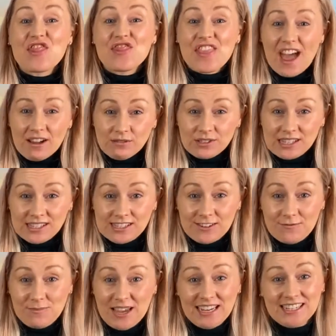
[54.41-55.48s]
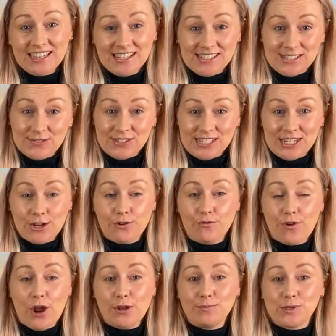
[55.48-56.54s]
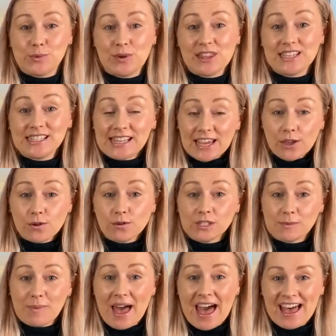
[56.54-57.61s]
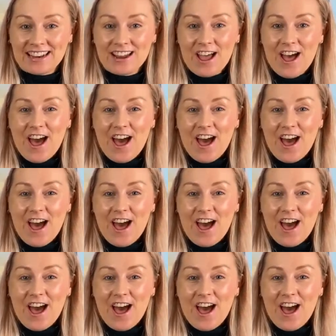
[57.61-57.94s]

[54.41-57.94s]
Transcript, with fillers: thousands of metres of steel ropes with a single span